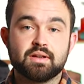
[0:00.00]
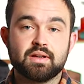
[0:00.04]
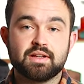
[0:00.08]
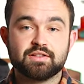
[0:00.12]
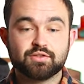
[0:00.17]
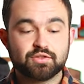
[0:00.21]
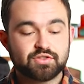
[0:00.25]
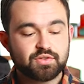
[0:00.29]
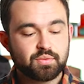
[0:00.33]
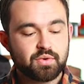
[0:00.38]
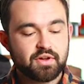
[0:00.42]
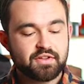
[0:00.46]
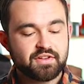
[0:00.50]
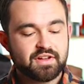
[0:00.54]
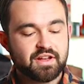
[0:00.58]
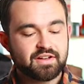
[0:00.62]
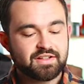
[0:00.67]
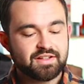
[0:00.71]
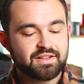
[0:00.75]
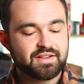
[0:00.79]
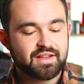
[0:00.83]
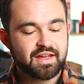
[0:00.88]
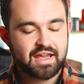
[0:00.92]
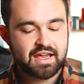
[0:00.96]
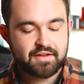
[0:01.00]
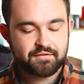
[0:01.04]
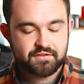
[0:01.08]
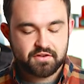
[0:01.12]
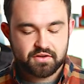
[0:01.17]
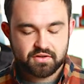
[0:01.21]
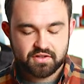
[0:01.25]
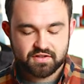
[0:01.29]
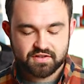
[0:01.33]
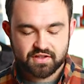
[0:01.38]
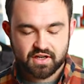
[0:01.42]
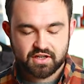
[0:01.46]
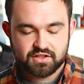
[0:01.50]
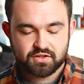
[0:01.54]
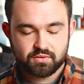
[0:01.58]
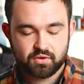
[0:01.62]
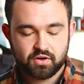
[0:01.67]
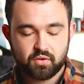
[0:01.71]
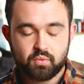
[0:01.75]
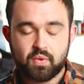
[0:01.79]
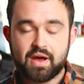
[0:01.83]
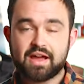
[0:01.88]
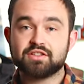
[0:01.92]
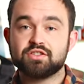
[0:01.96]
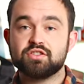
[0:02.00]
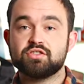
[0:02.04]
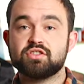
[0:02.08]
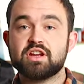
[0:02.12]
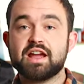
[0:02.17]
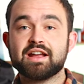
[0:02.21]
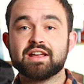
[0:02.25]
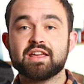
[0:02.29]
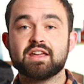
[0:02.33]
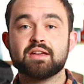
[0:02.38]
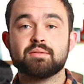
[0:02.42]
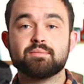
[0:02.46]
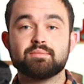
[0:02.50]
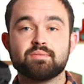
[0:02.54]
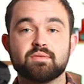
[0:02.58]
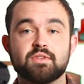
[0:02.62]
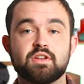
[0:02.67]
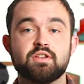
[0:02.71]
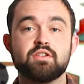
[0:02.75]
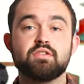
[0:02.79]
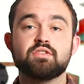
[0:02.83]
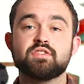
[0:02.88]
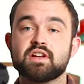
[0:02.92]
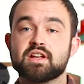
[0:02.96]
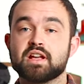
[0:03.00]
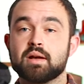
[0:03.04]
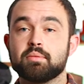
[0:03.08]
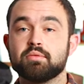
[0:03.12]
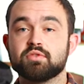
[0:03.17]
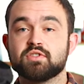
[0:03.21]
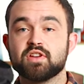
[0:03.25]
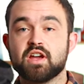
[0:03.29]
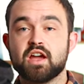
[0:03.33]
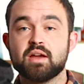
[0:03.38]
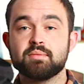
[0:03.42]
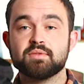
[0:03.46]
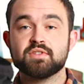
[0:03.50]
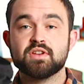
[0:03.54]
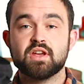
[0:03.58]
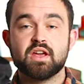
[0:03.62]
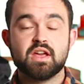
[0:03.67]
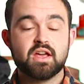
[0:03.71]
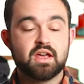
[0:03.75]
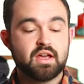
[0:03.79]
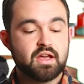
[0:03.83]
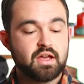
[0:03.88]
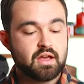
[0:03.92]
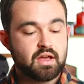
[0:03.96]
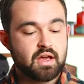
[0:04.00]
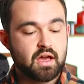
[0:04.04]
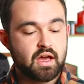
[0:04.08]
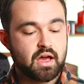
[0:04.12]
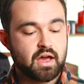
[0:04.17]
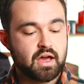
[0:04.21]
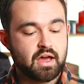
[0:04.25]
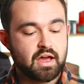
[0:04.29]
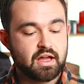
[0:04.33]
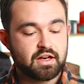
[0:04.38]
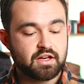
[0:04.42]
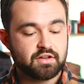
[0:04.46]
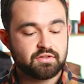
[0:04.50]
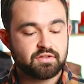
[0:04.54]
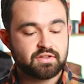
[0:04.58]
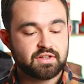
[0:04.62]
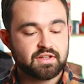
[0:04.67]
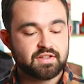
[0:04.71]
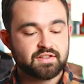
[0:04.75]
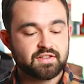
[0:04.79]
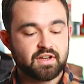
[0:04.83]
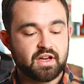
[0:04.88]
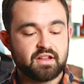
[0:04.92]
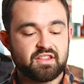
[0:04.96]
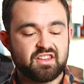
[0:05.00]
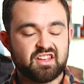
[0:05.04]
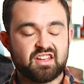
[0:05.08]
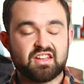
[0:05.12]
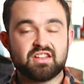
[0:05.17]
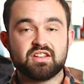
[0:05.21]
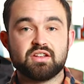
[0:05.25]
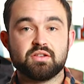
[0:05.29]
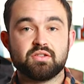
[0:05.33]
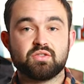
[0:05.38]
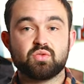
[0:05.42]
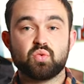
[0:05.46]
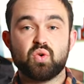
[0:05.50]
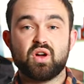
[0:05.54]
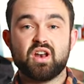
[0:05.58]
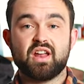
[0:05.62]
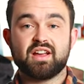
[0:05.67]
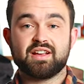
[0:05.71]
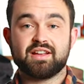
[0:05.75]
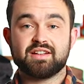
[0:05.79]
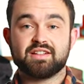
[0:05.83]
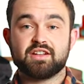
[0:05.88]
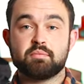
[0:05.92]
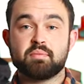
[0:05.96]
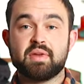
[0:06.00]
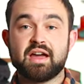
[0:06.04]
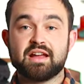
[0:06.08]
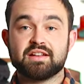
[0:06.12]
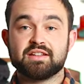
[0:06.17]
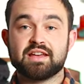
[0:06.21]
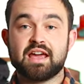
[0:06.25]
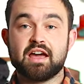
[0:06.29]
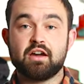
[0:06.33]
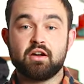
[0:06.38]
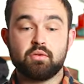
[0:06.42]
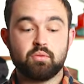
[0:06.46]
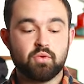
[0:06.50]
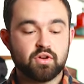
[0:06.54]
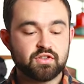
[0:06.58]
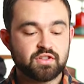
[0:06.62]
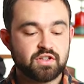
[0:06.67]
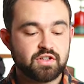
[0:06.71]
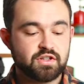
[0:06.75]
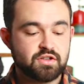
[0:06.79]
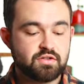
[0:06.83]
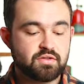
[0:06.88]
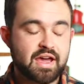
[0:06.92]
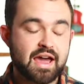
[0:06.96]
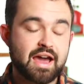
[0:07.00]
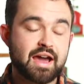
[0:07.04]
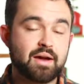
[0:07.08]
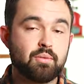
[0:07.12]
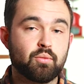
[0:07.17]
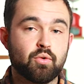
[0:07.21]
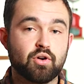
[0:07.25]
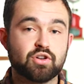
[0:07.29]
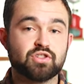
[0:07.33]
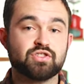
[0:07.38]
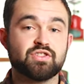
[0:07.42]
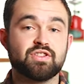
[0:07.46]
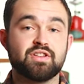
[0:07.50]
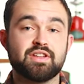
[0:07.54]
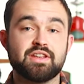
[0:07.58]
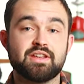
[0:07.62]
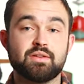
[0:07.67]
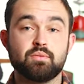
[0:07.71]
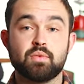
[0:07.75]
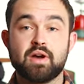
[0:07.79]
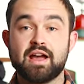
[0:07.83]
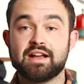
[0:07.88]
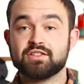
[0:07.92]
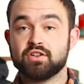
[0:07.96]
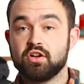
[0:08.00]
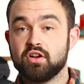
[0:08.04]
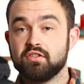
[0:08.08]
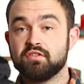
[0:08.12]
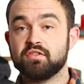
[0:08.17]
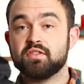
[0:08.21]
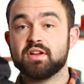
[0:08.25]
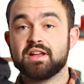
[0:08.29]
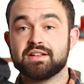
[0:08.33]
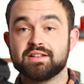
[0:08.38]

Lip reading: It's also worth noting that if you decide you want to wax your jacket, you use it a couple times, and you decide that you quite like it to go back to how it was, you can wash the wax off.